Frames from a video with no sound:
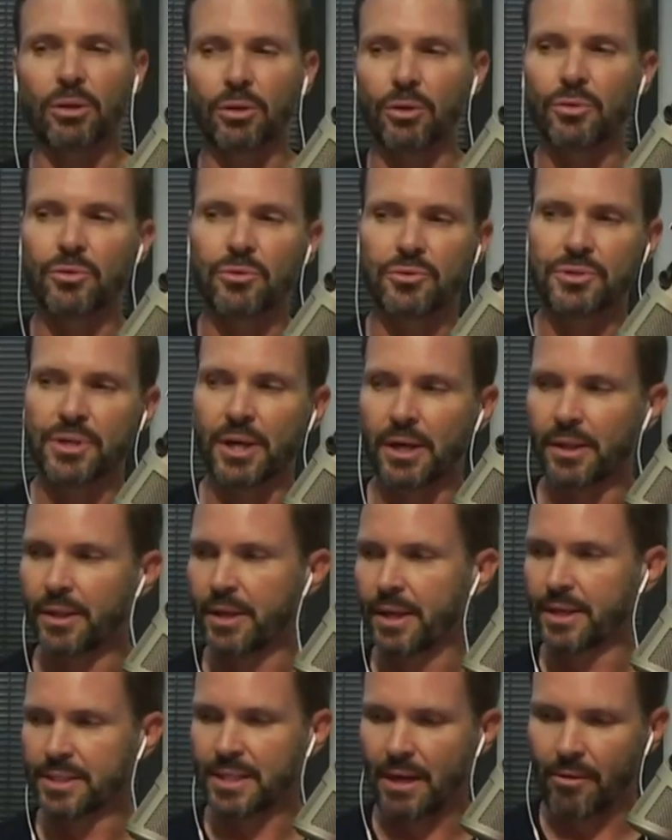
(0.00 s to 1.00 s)
clues on
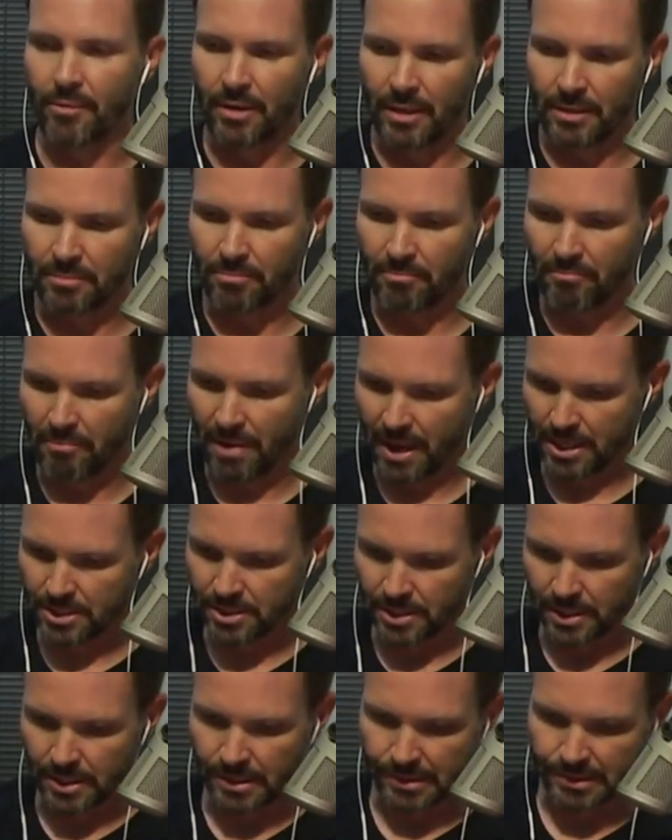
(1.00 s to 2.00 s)
this. I would
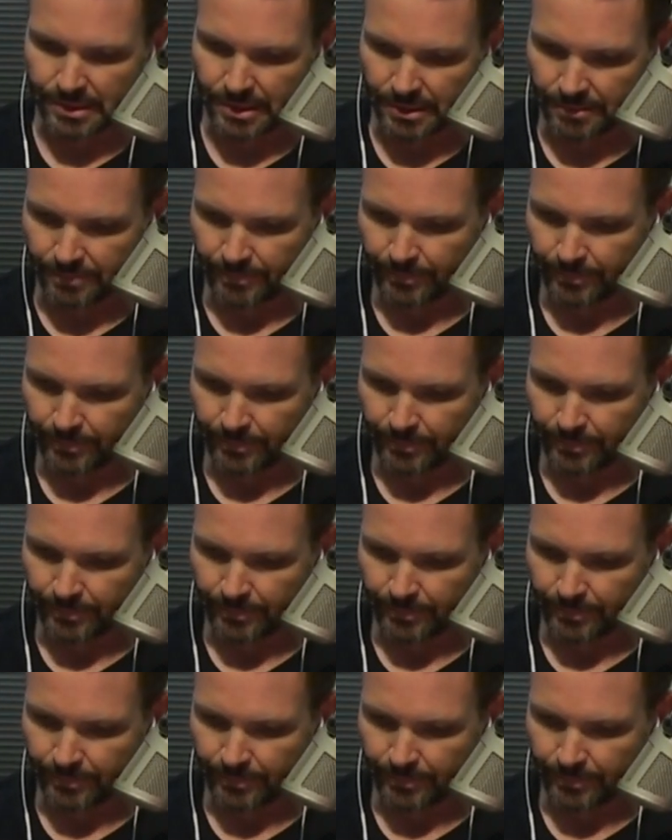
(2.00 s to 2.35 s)
imagine he gets it.